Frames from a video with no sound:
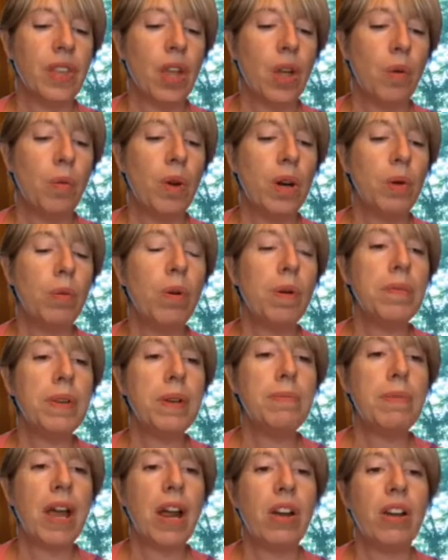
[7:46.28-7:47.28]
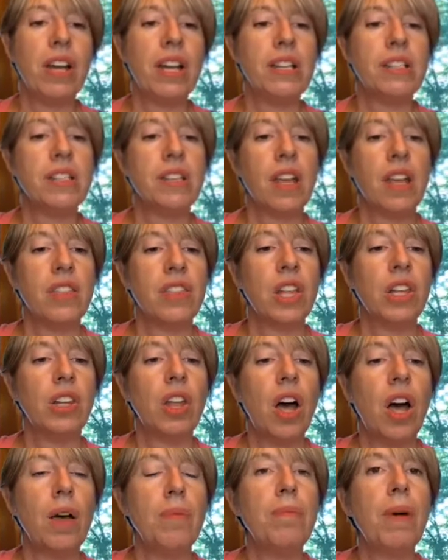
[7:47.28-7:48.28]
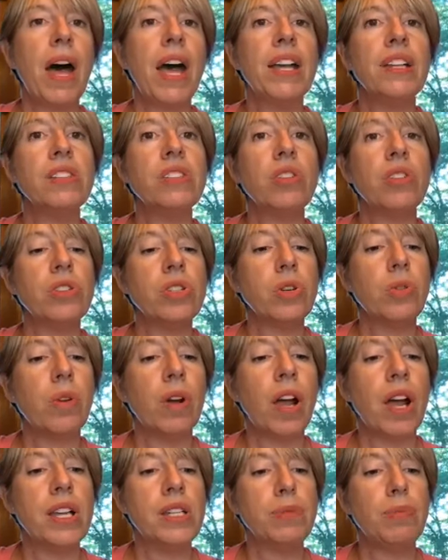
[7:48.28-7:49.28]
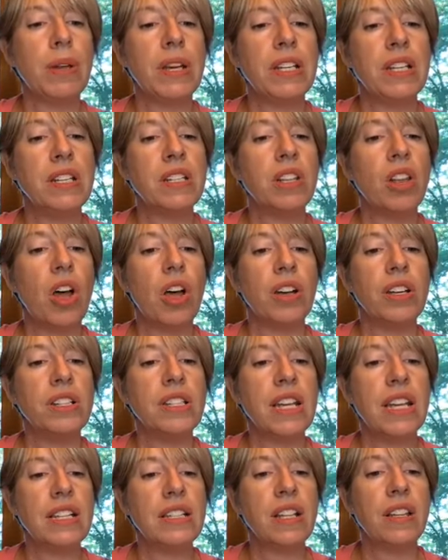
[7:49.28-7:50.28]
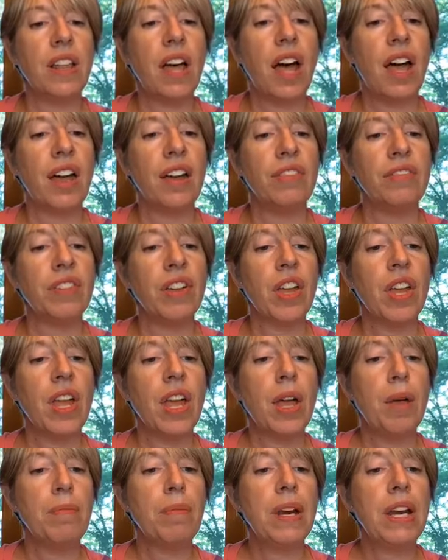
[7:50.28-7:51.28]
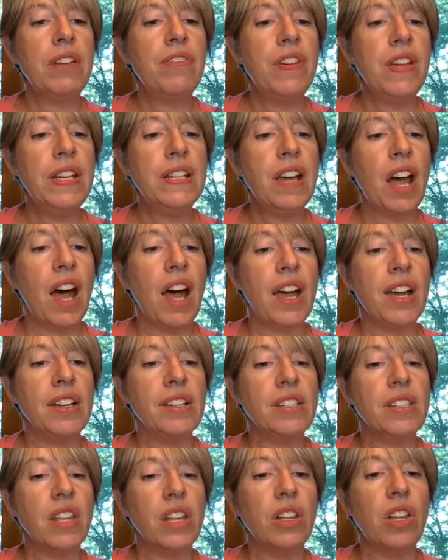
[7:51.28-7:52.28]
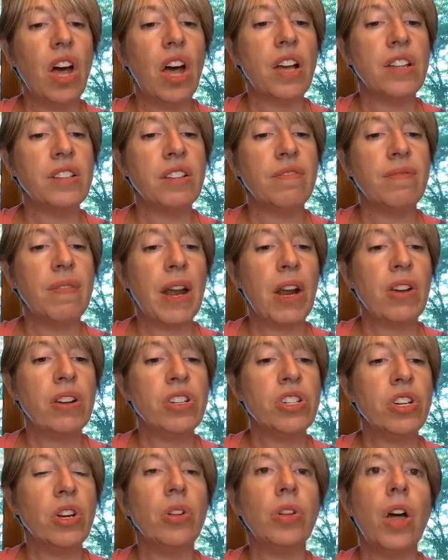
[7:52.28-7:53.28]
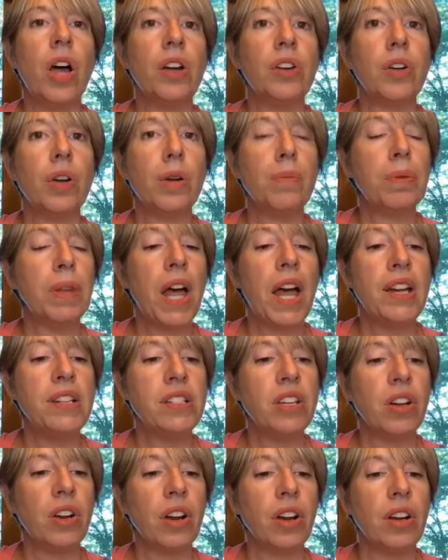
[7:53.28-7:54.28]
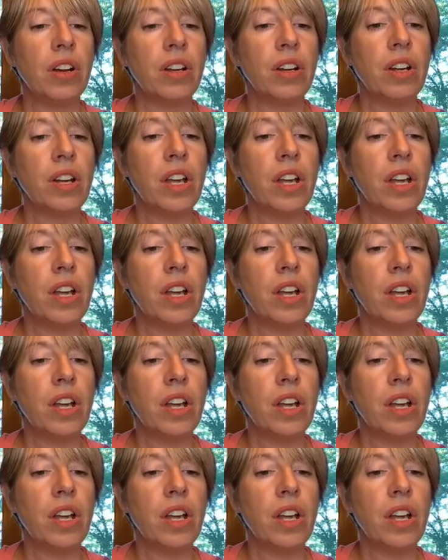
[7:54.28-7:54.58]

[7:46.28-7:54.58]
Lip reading: When a woman marries, the law binds her to her husband as long as he is alive. But if he dies, the laws of marriage no longer apply to her.